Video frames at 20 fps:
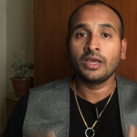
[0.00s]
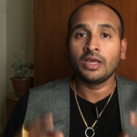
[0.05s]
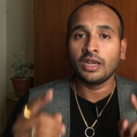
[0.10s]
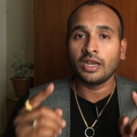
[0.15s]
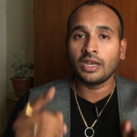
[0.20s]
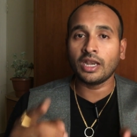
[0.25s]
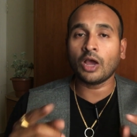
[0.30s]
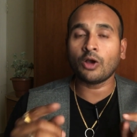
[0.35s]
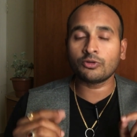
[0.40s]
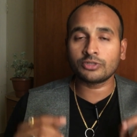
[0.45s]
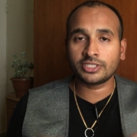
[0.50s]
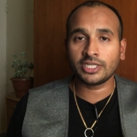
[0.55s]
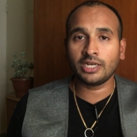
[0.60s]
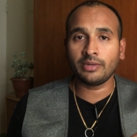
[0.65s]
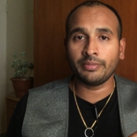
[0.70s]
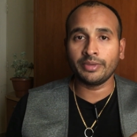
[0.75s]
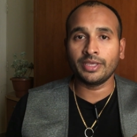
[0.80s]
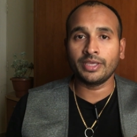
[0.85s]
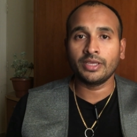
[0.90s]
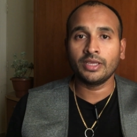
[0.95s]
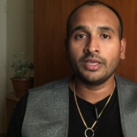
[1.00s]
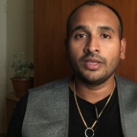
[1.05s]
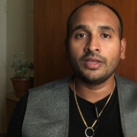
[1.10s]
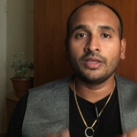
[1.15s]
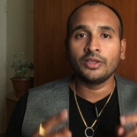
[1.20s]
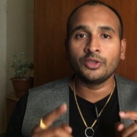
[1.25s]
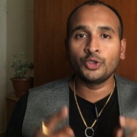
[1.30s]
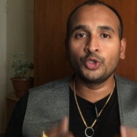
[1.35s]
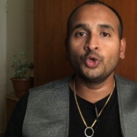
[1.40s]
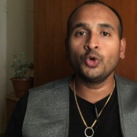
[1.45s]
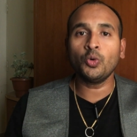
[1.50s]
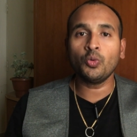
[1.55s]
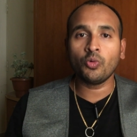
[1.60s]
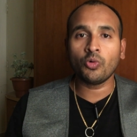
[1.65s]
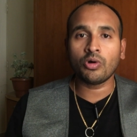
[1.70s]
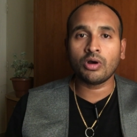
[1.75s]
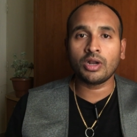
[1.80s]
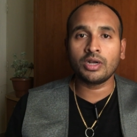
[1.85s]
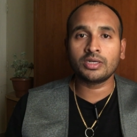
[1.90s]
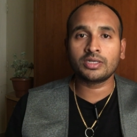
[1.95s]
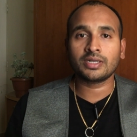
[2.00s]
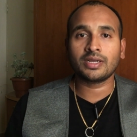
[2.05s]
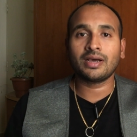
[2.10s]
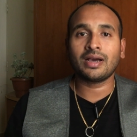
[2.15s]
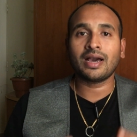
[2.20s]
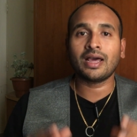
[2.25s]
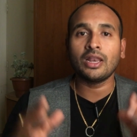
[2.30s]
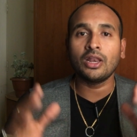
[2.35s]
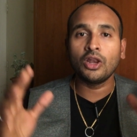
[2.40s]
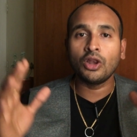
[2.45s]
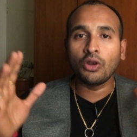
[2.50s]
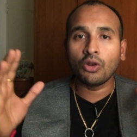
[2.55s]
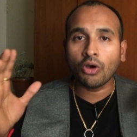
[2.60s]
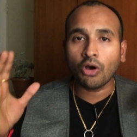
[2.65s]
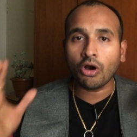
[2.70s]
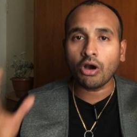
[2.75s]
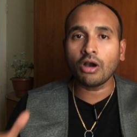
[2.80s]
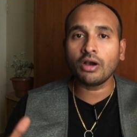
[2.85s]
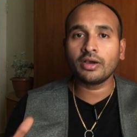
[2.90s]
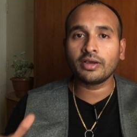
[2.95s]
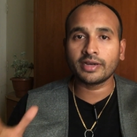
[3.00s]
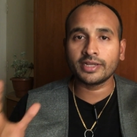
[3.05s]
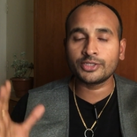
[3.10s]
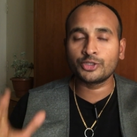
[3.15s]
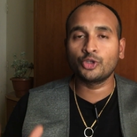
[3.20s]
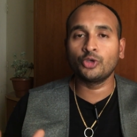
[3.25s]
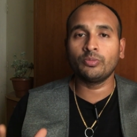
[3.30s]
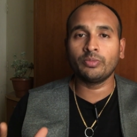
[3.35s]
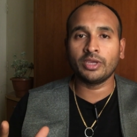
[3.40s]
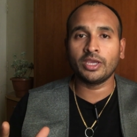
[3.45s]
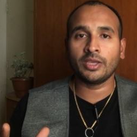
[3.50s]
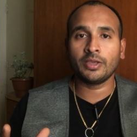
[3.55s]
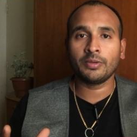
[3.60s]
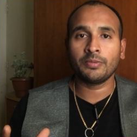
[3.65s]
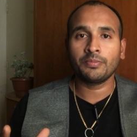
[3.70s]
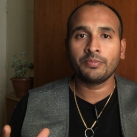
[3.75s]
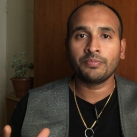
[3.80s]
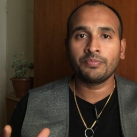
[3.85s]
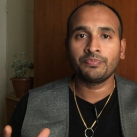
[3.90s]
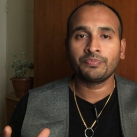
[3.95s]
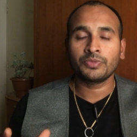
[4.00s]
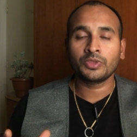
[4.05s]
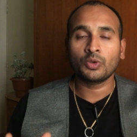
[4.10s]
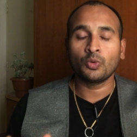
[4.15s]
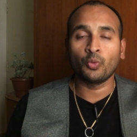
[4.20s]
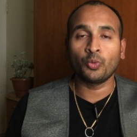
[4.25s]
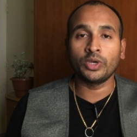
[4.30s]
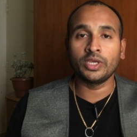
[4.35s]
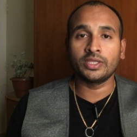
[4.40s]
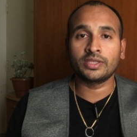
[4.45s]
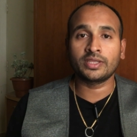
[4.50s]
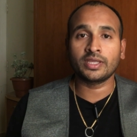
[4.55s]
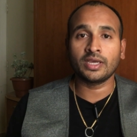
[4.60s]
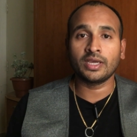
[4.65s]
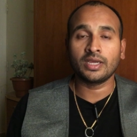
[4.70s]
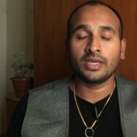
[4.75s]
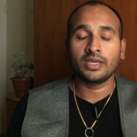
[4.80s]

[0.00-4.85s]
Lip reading: Now tell me, you want a long resume with